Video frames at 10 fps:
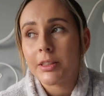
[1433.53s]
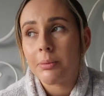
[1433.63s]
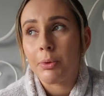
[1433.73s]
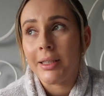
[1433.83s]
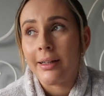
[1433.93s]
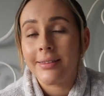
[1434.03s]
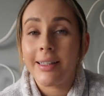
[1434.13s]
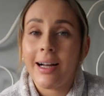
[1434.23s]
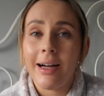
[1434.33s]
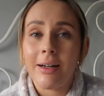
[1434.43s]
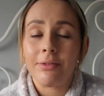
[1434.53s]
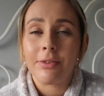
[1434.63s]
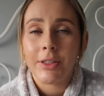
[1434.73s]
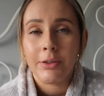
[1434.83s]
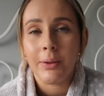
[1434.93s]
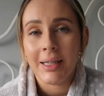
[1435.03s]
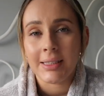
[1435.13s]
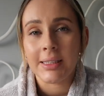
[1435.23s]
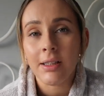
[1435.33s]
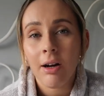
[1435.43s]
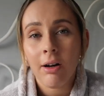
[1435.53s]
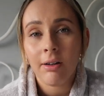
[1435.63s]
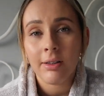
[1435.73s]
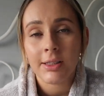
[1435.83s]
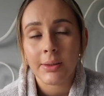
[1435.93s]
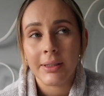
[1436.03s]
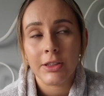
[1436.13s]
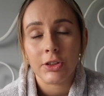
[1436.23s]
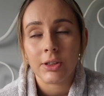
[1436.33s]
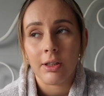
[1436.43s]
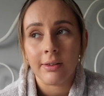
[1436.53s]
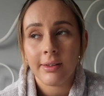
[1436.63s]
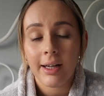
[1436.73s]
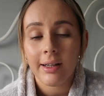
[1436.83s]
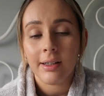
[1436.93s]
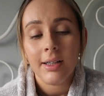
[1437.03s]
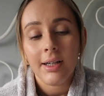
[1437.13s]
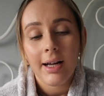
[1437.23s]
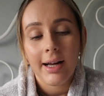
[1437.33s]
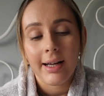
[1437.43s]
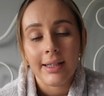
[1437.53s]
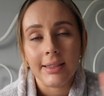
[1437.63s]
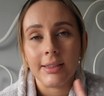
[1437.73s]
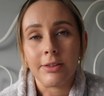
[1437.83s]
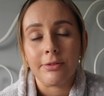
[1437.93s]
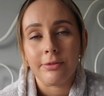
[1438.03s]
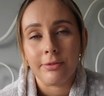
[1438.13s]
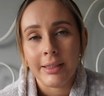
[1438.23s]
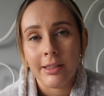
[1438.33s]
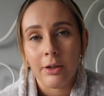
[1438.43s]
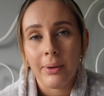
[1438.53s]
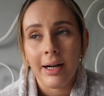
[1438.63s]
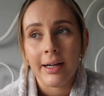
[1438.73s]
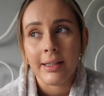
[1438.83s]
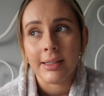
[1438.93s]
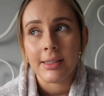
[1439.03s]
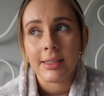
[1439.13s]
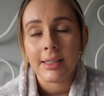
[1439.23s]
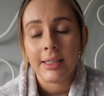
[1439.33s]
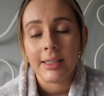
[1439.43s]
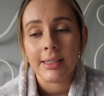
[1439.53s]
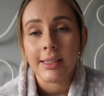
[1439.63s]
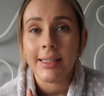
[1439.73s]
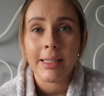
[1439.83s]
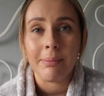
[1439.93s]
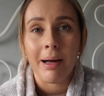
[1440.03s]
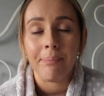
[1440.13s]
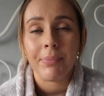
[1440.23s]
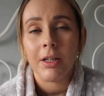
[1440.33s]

But yeah, they have, Hugo has his Kong, so he's just got that, and Rico has his lick mat.